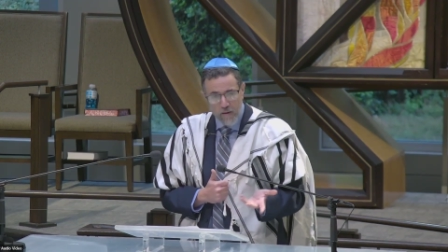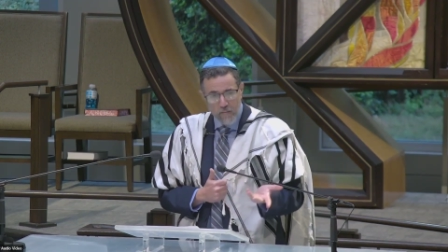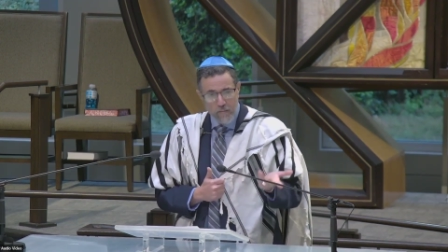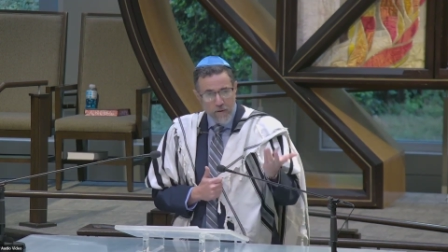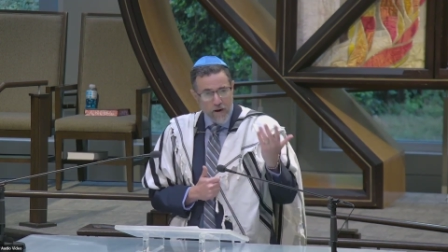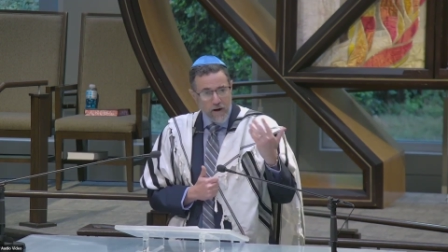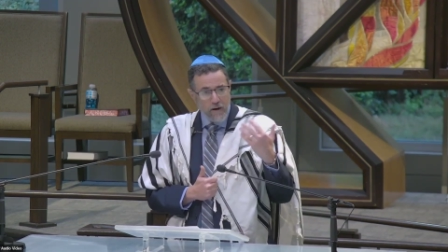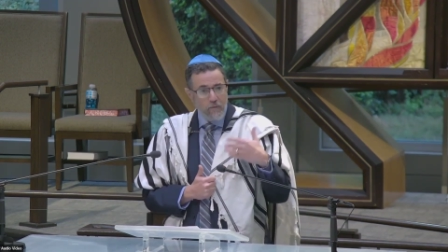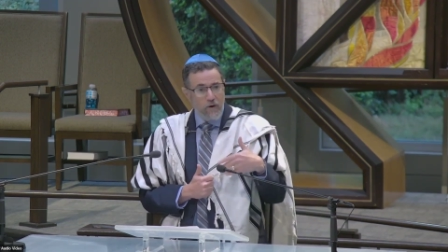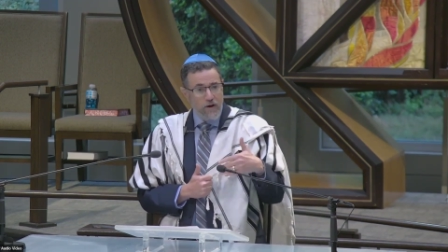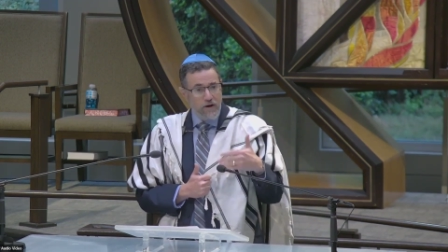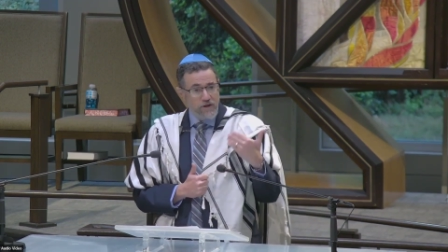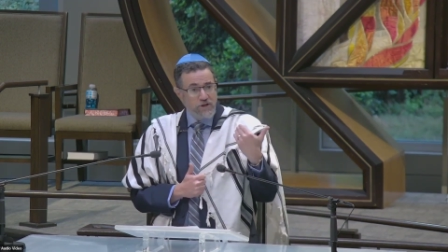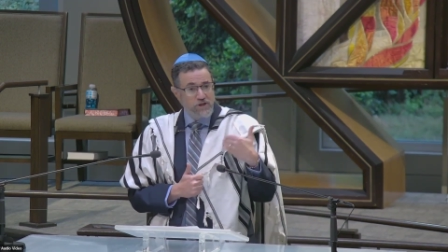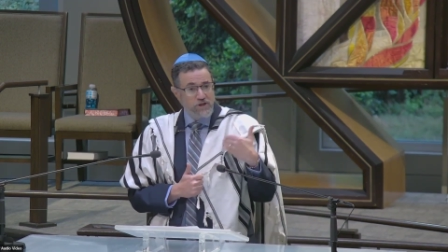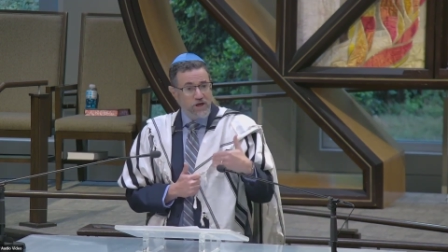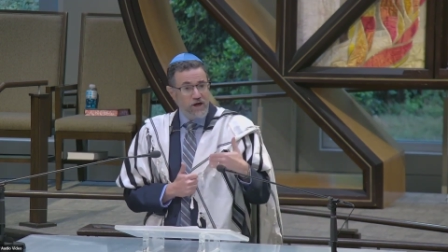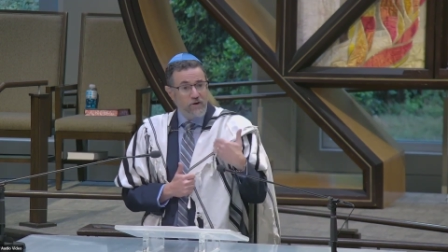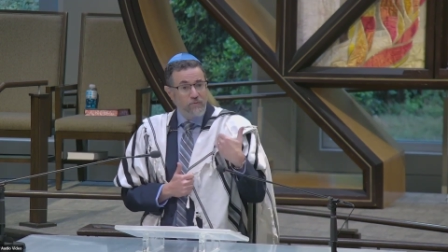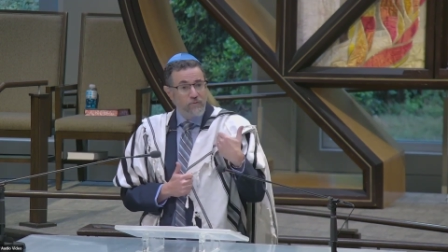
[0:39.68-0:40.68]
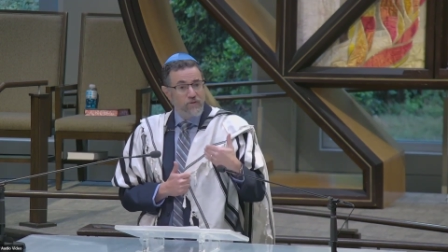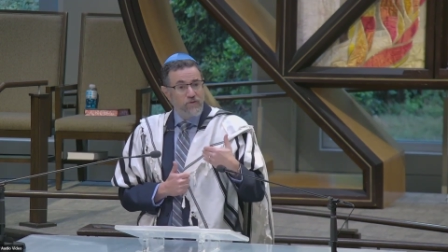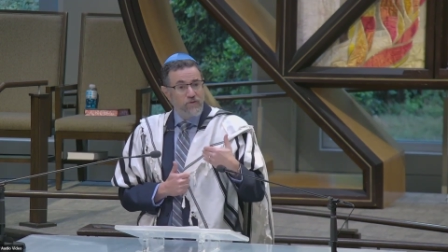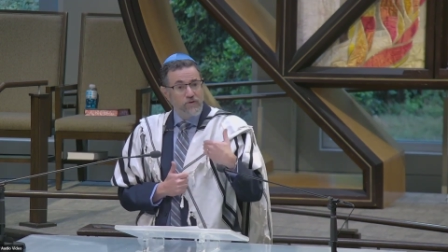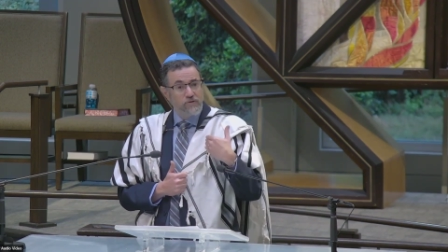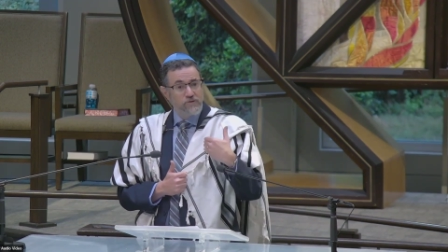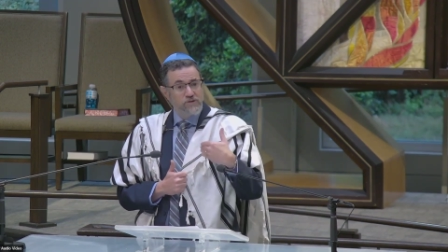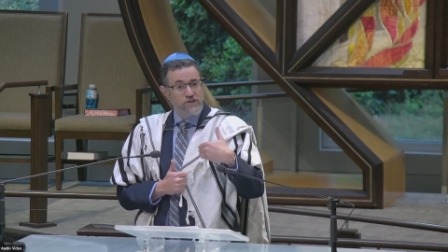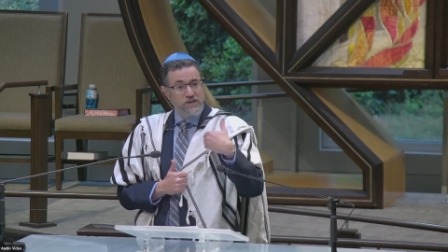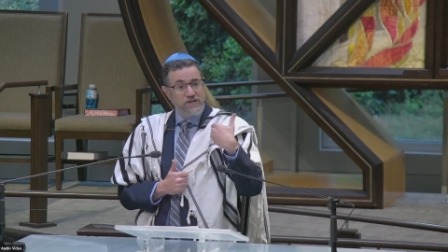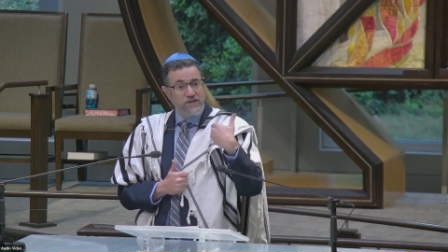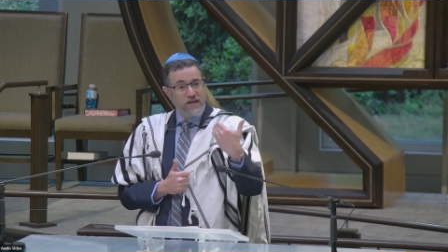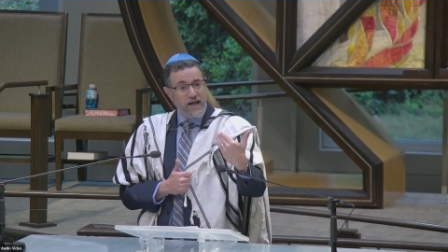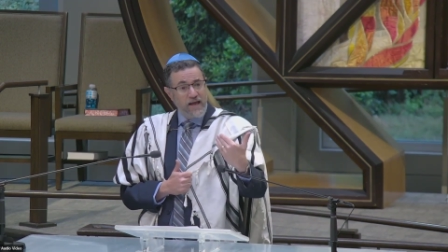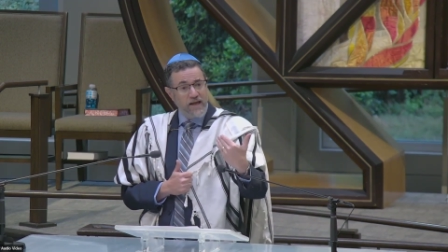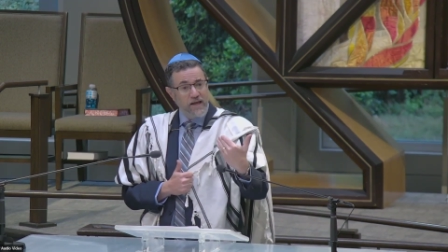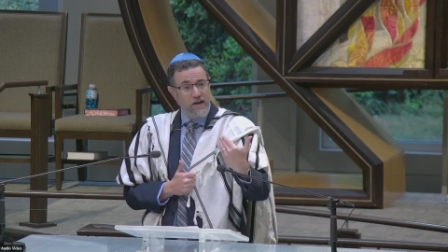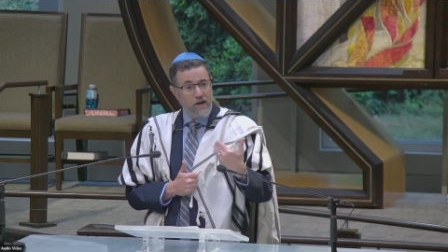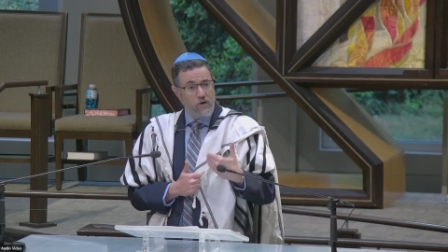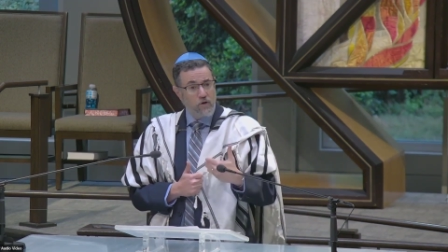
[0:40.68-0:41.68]
But I want to share with you
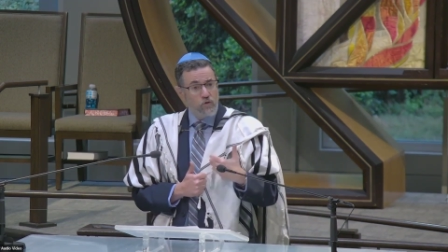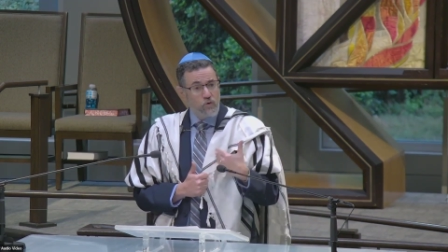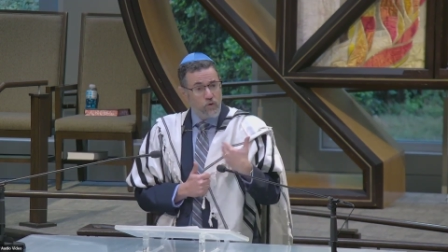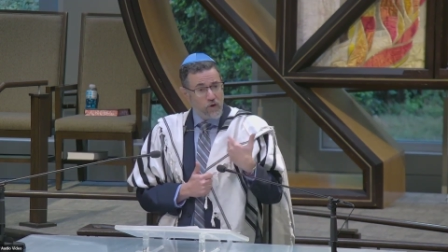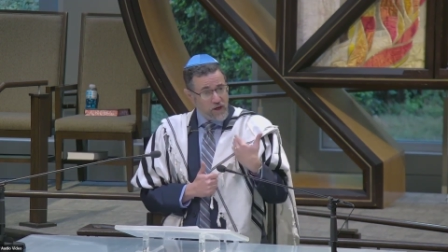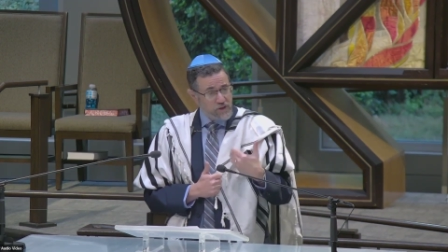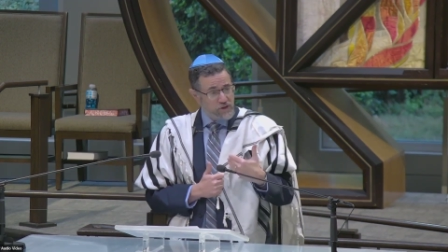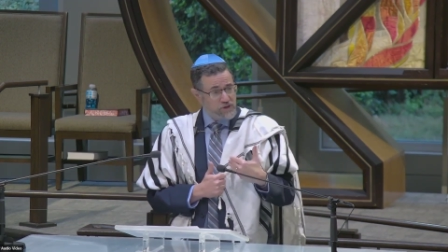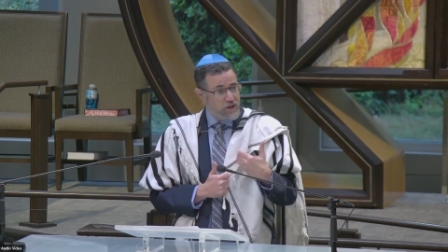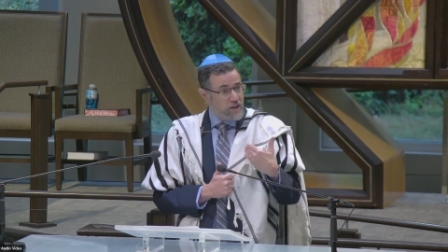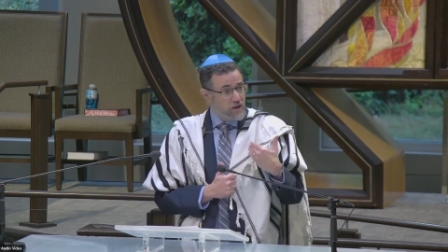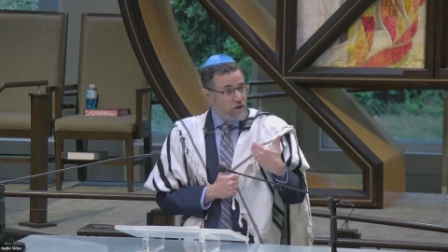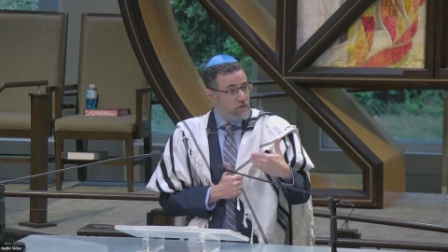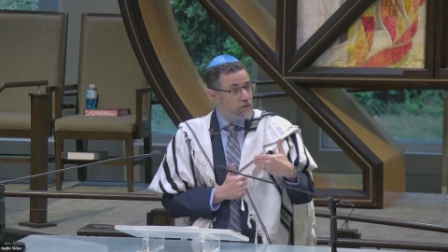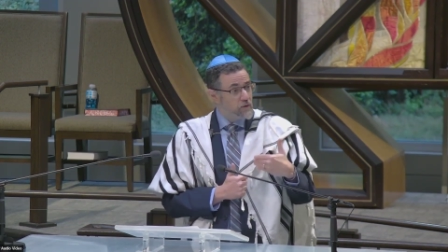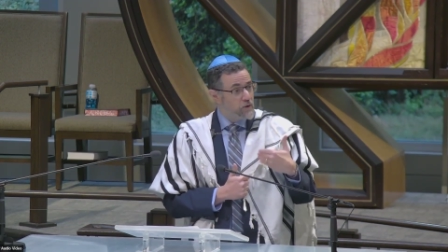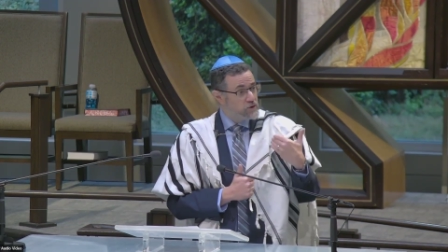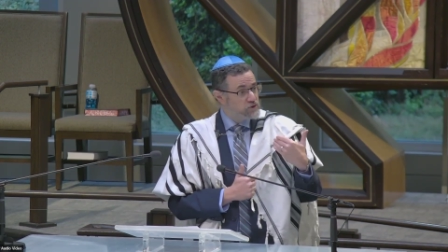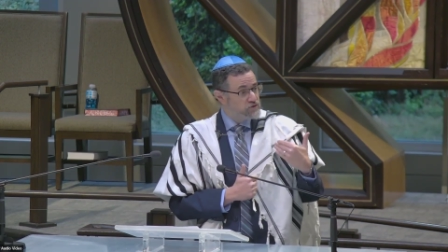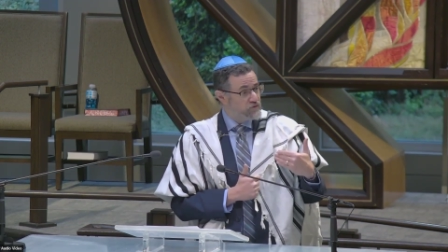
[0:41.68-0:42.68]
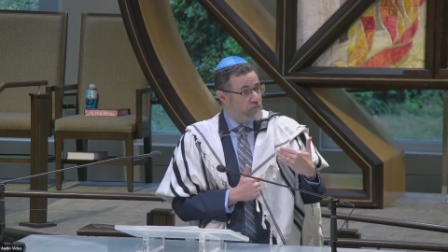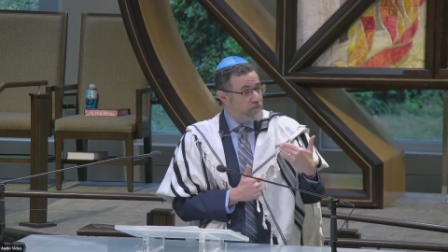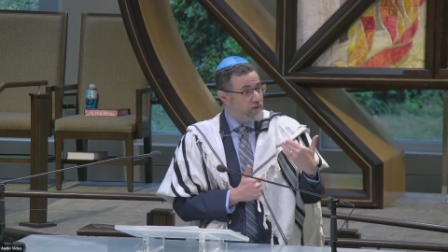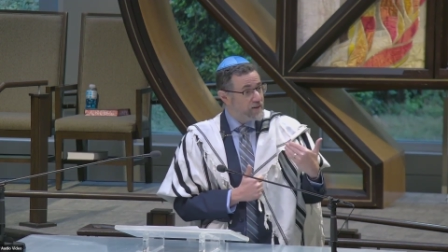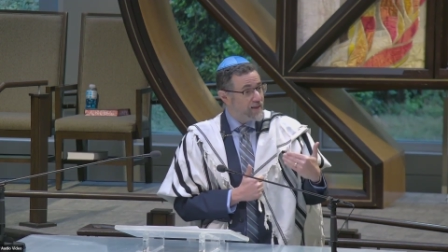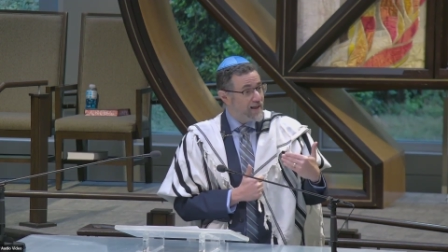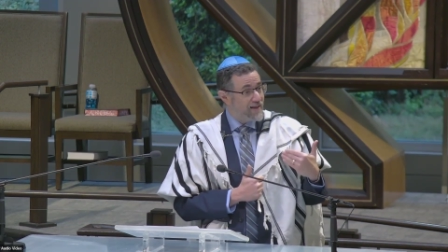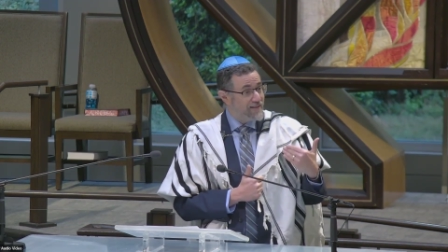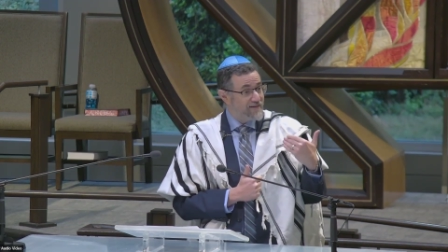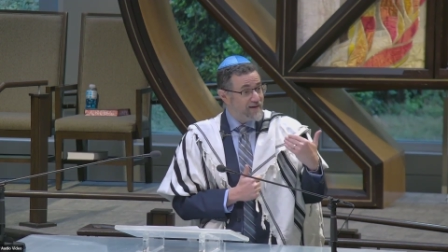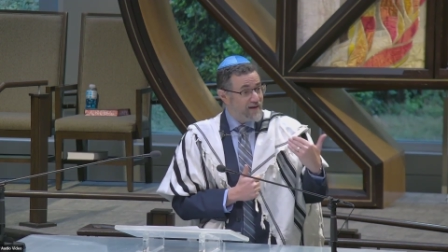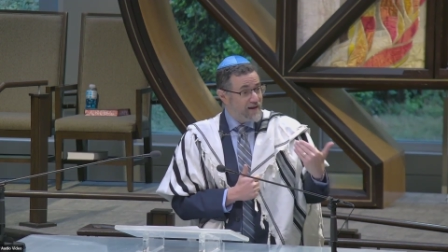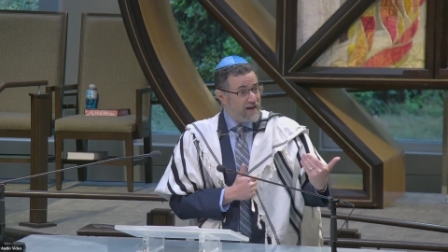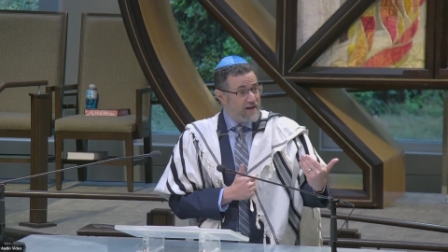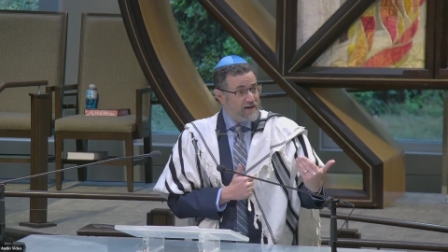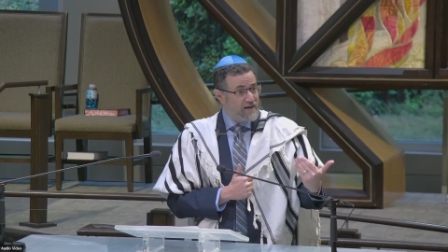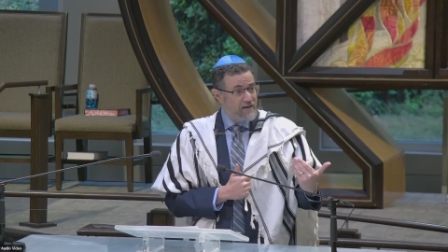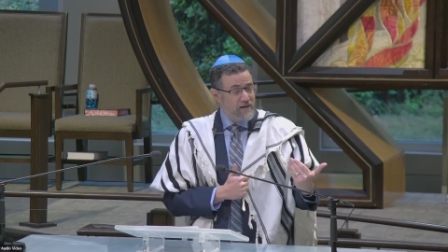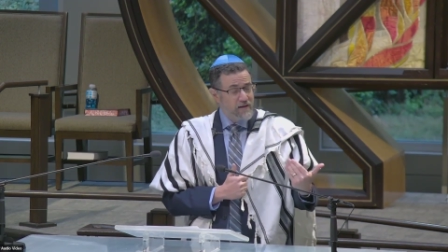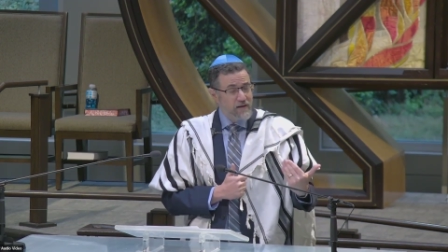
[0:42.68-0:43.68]
today a question that arose for me that
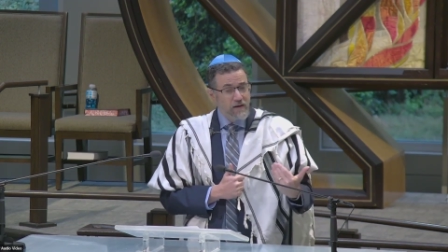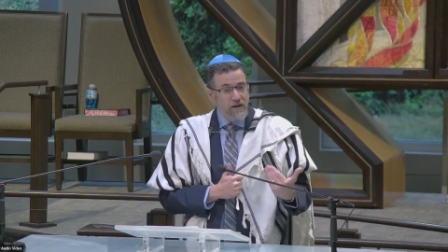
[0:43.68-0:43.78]
day,